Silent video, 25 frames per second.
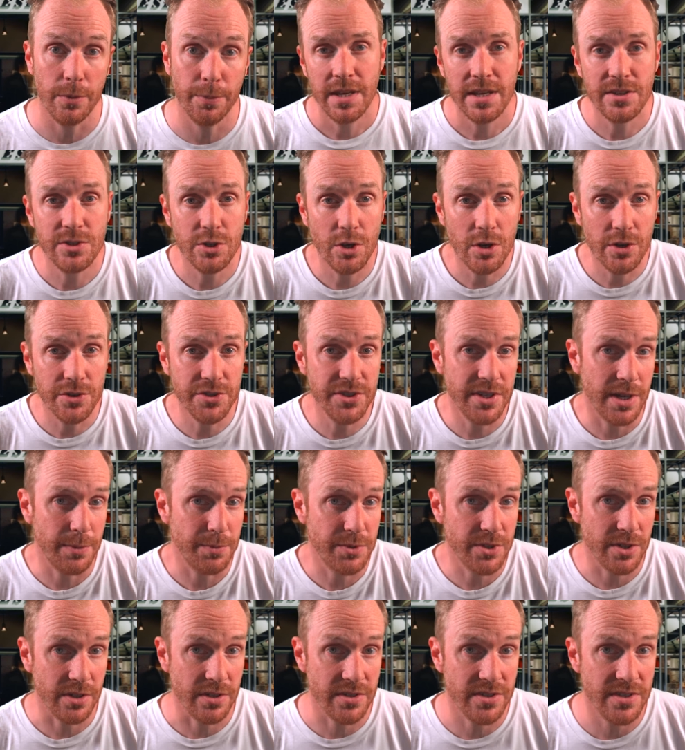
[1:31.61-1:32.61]
His concept
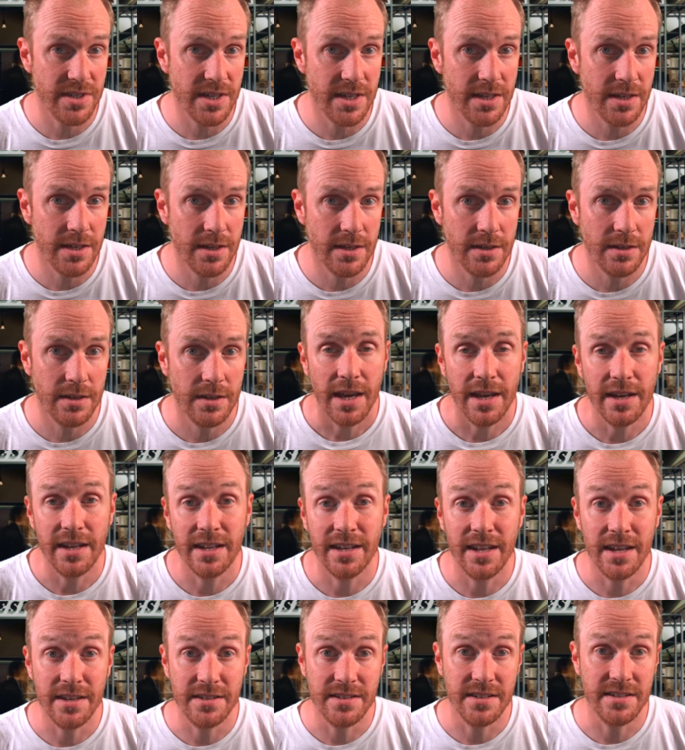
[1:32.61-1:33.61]
succeeded, and in
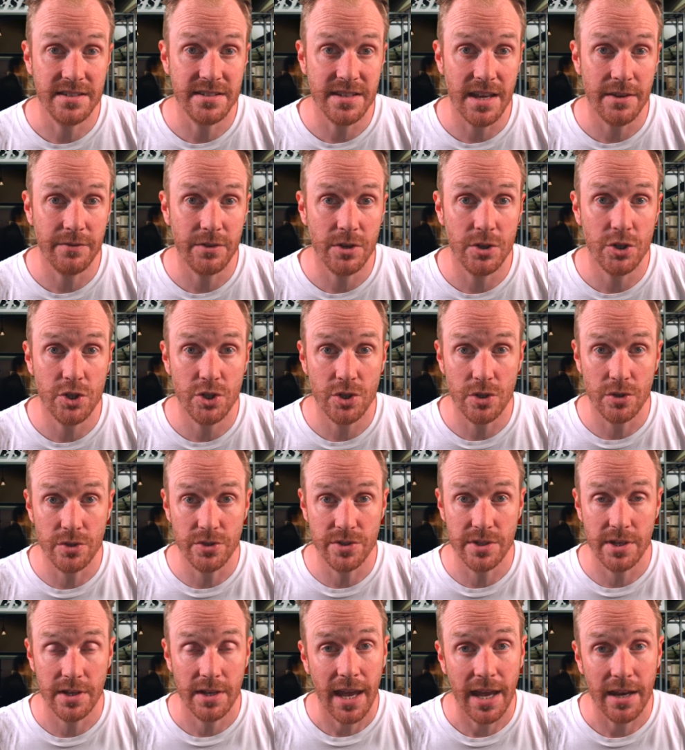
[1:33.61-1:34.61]
87,
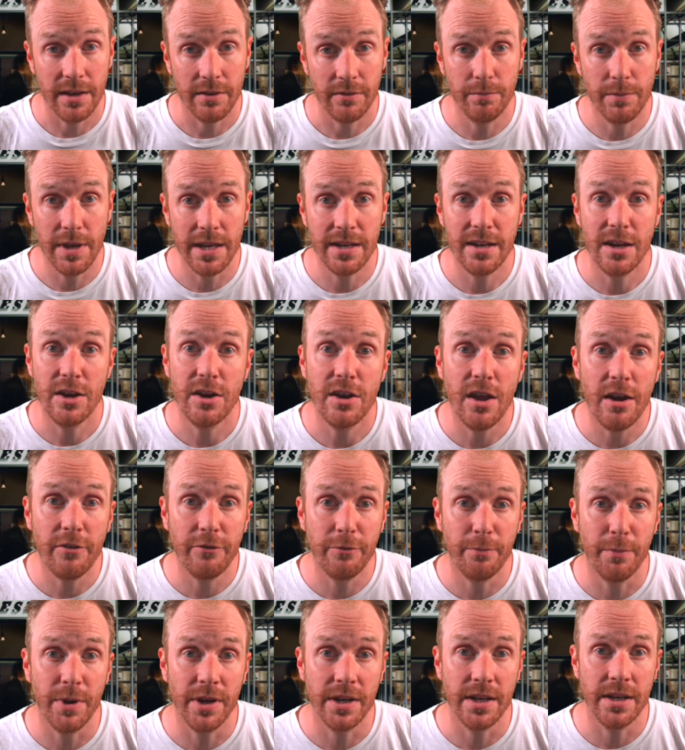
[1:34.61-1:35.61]
Schultz had made made enough
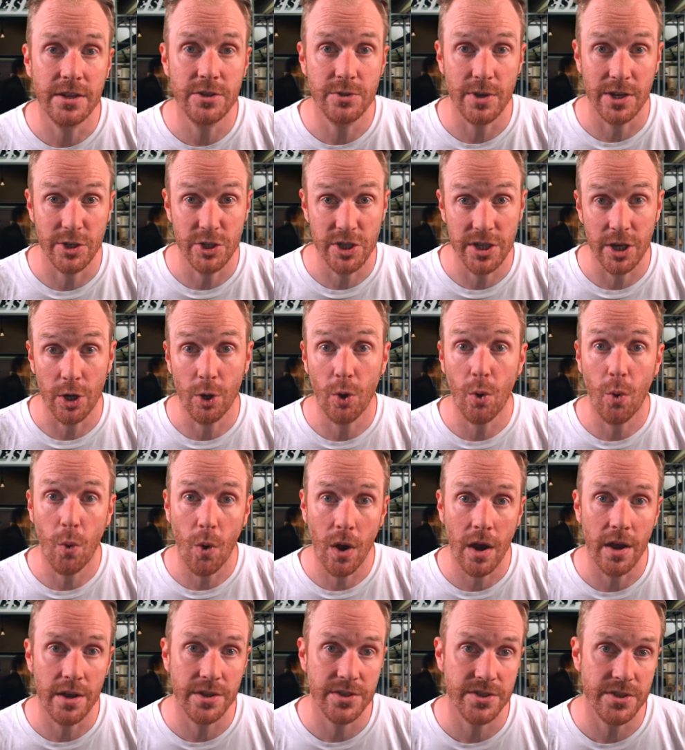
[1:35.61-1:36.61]
money to actually
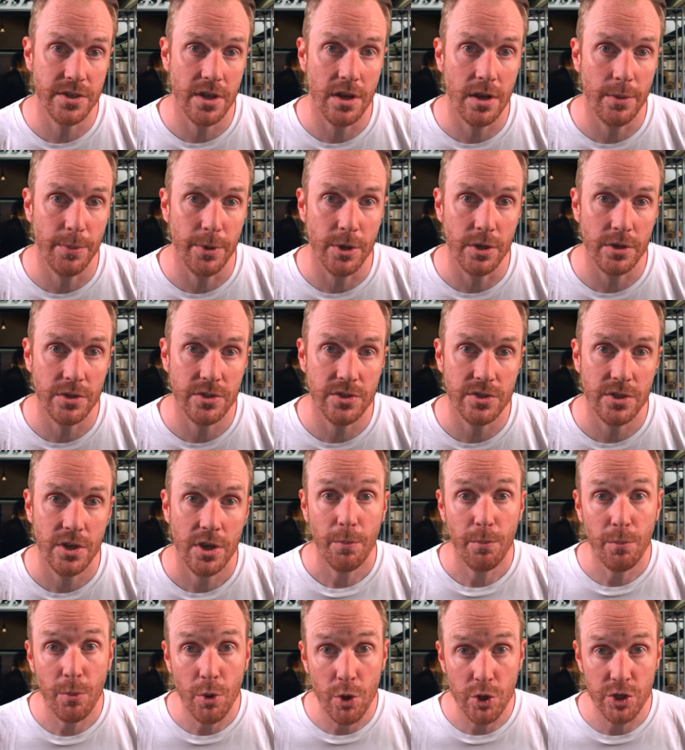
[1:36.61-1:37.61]
acquire Starbucks,
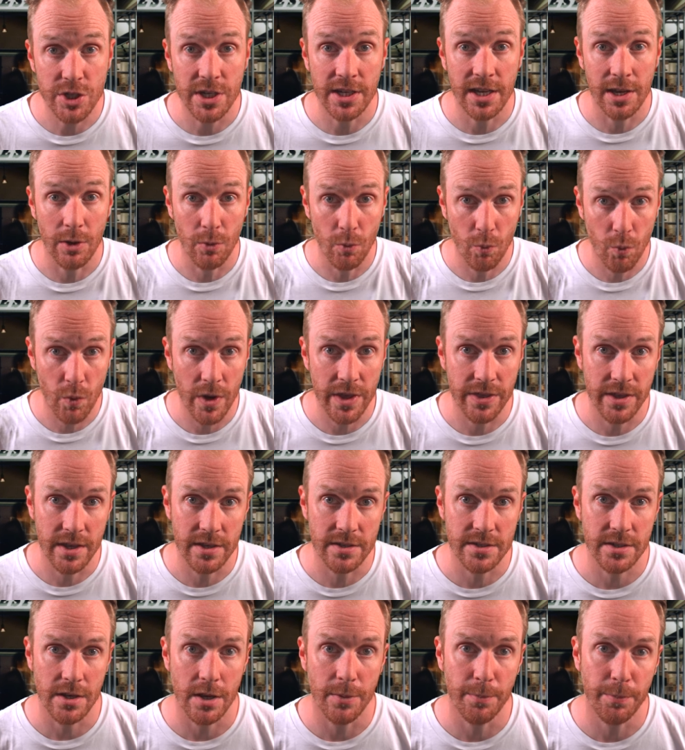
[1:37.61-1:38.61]
merging it with his
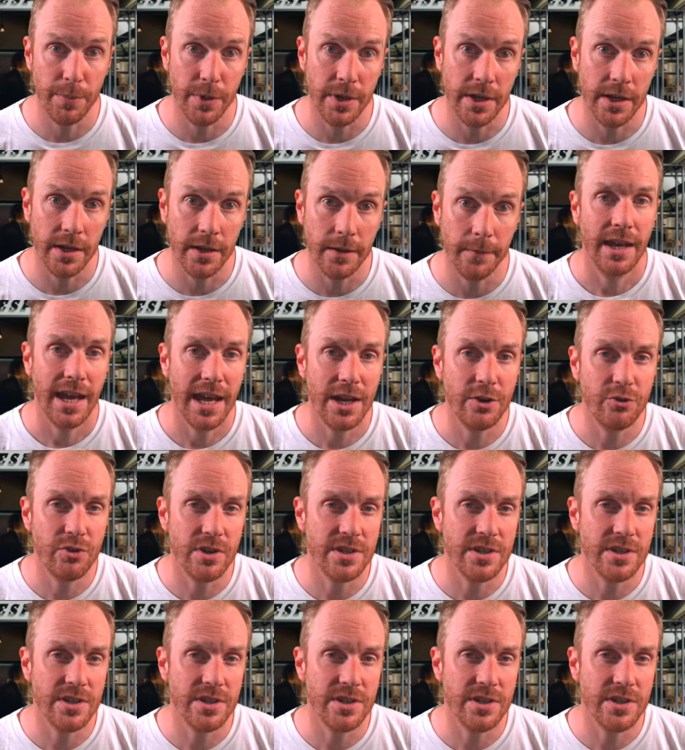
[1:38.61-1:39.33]
company and